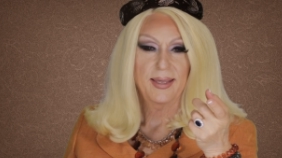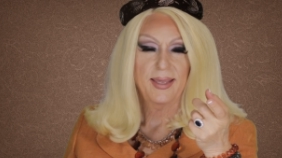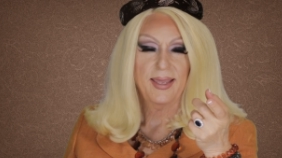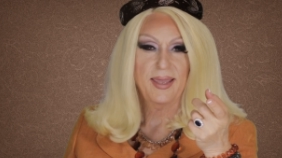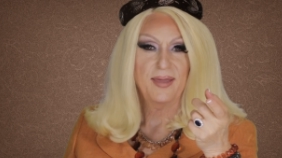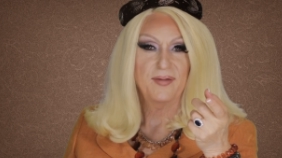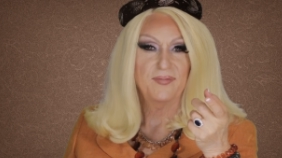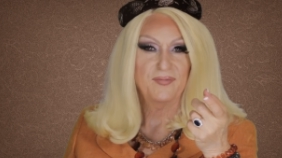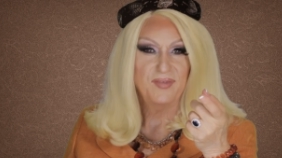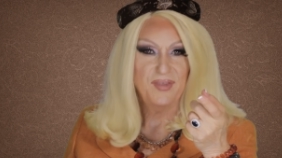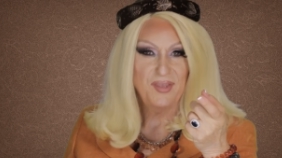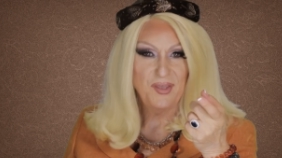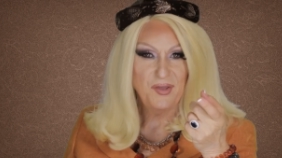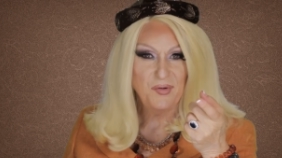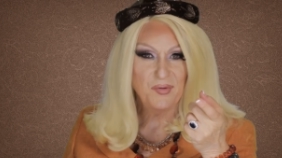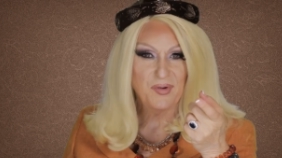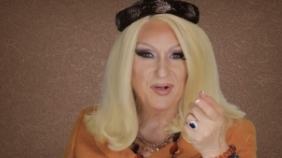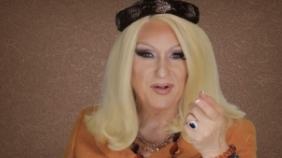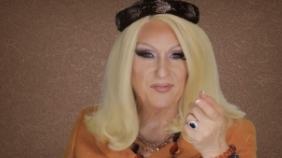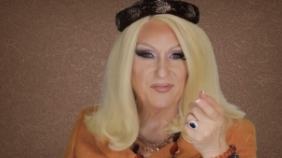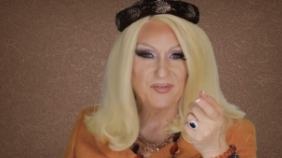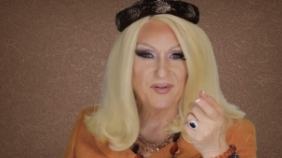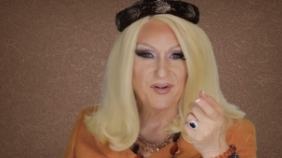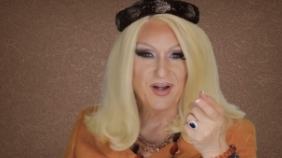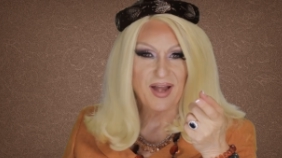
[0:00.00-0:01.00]
Have you
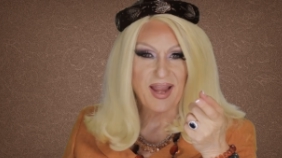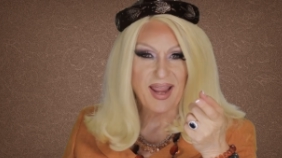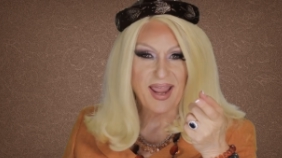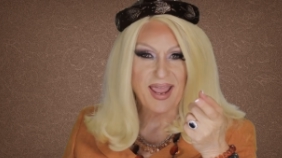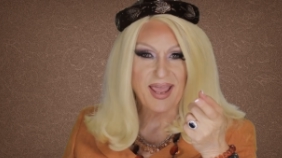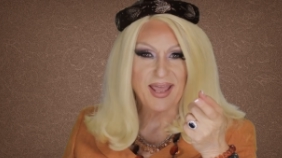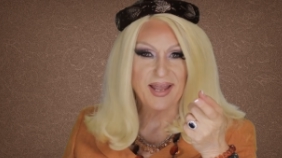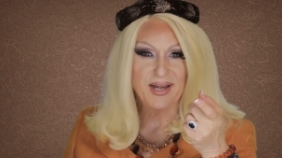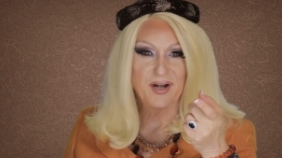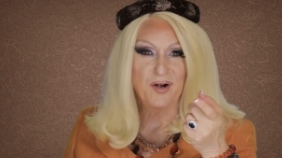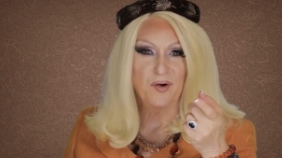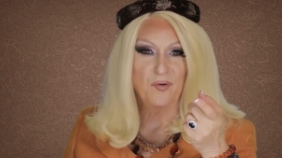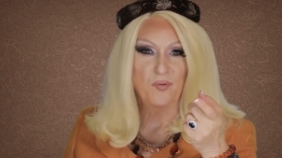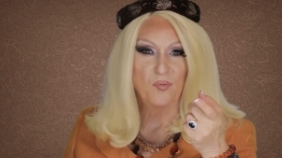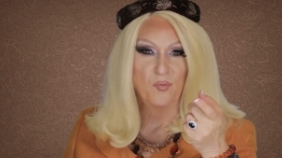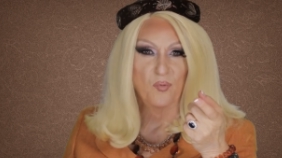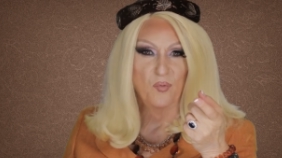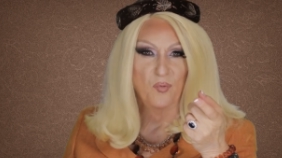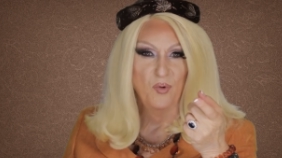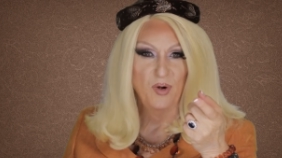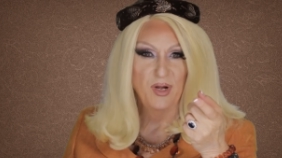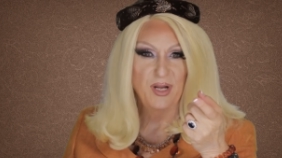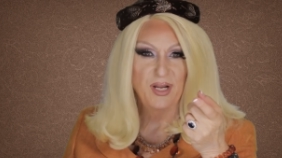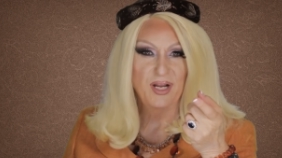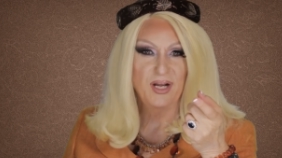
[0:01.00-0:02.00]
ever had a
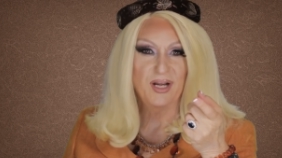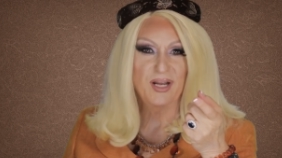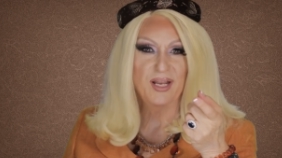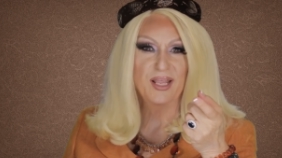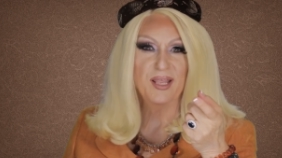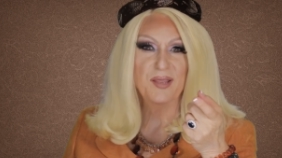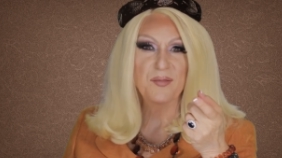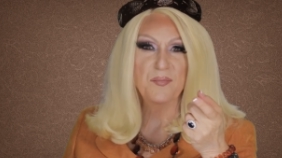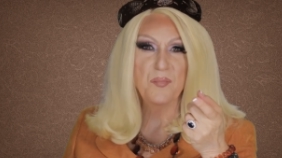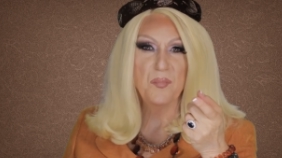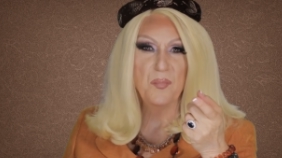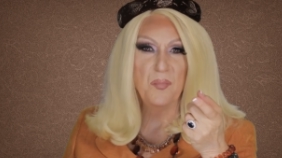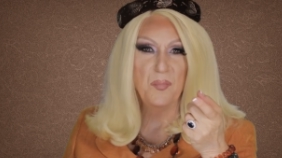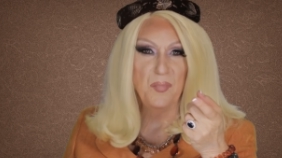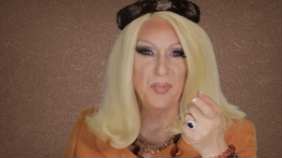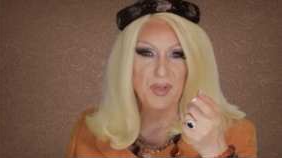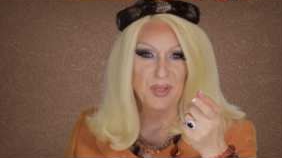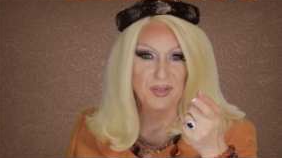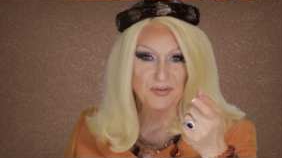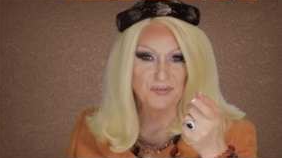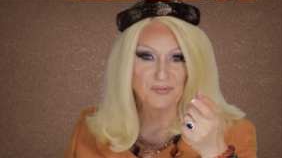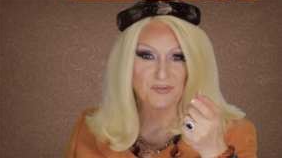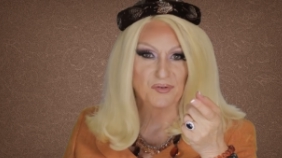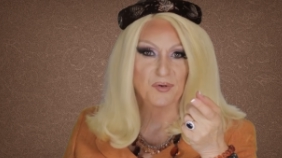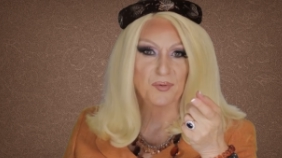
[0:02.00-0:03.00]
really
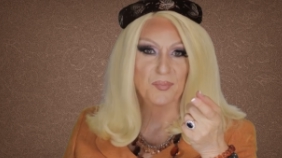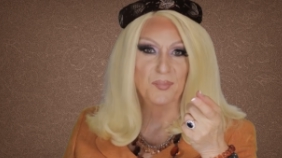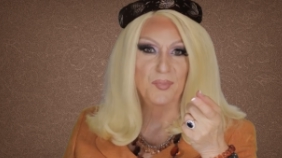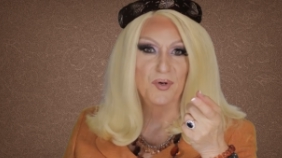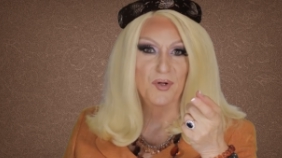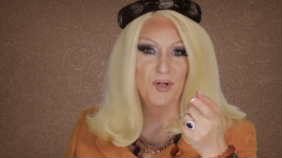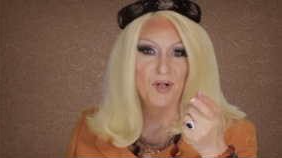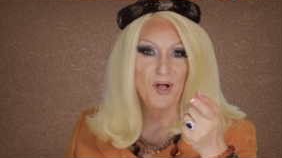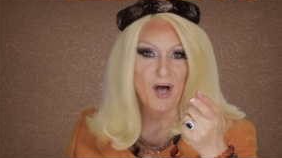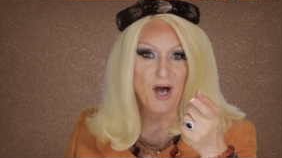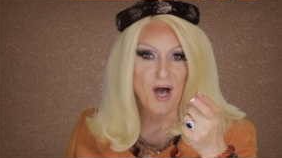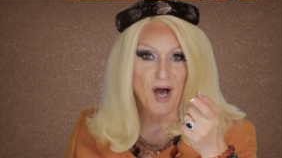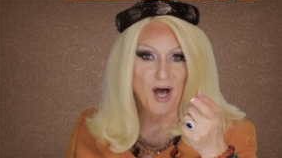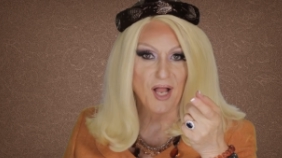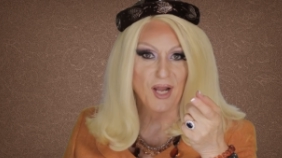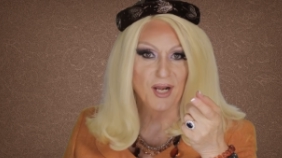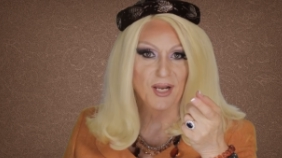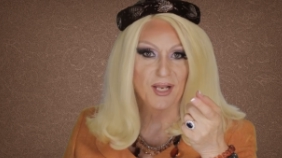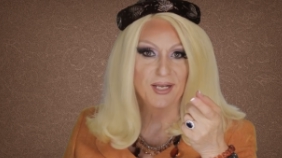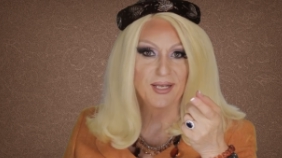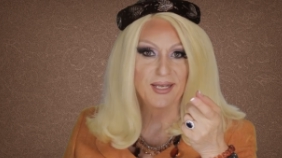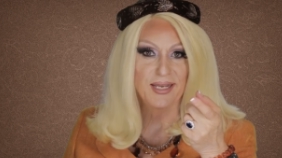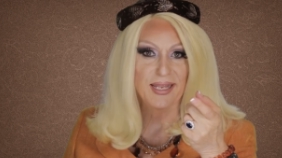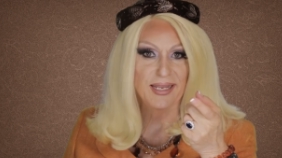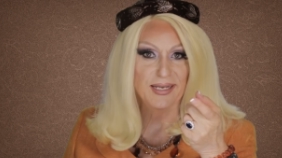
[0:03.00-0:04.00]
miserable
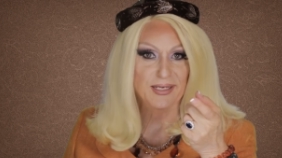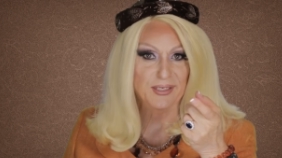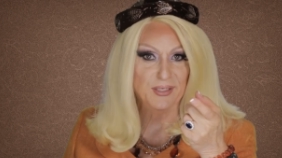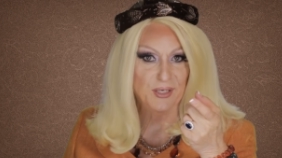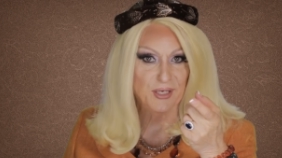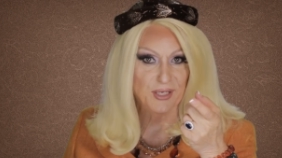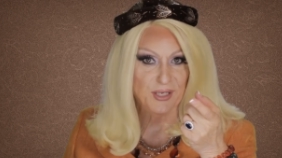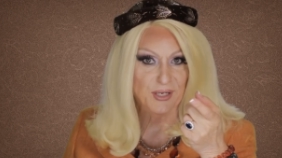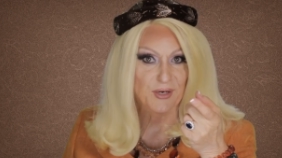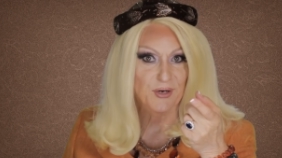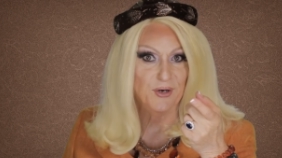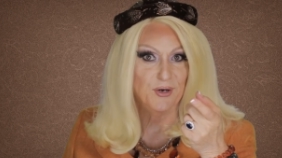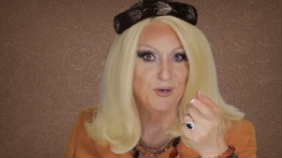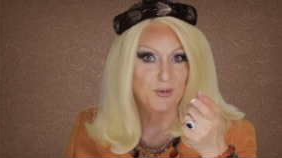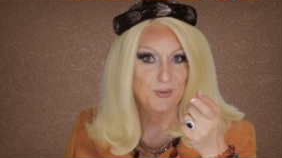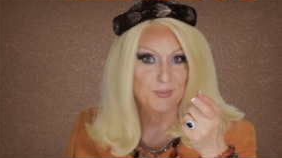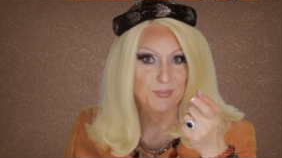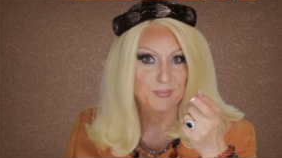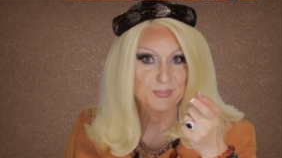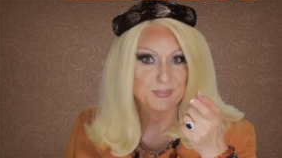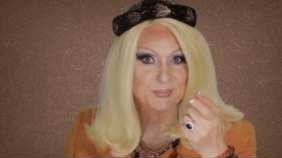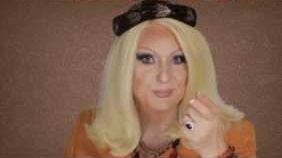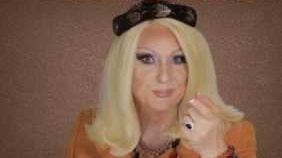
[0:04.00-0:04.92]
holiday dinner?